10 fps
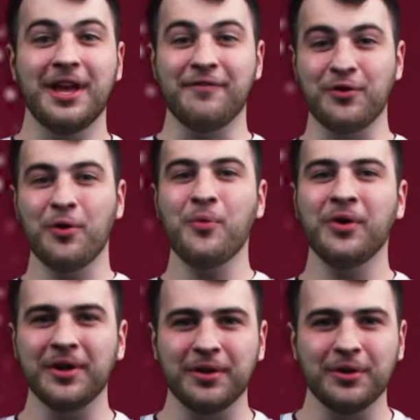If your
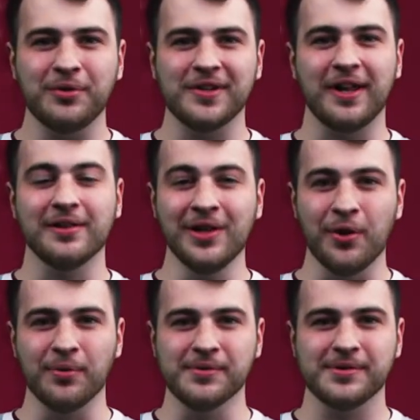award includes any
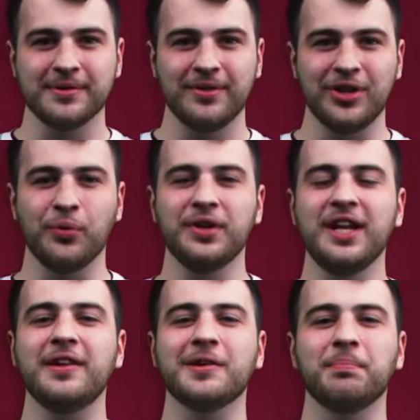loans, you will
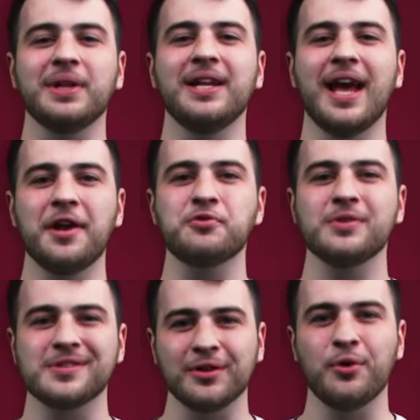need to complete
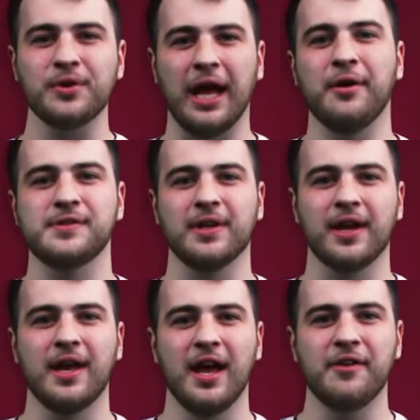entrance loan
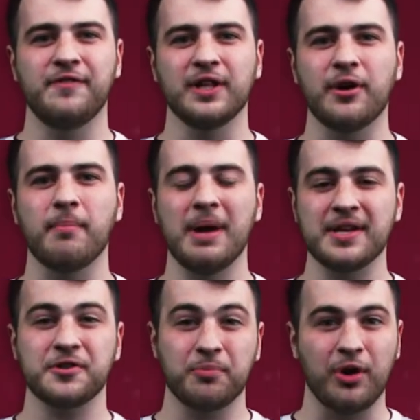counseling and fill out a
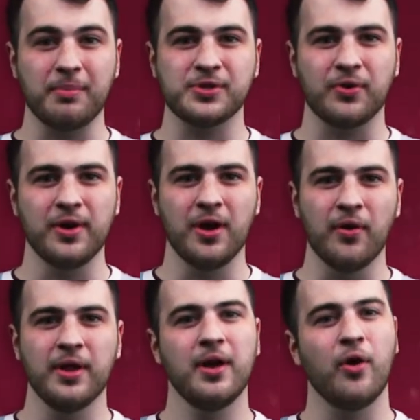Master Promissory
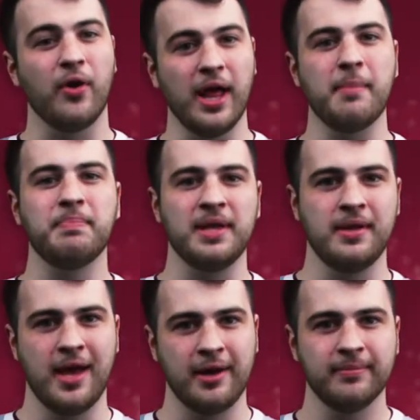Note, or an
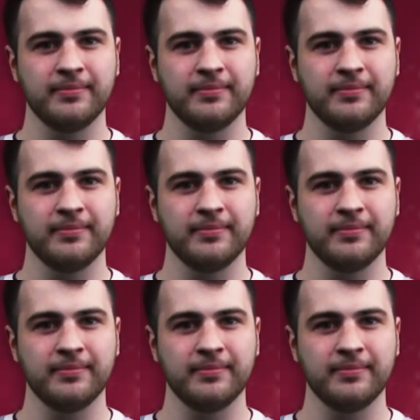MPN.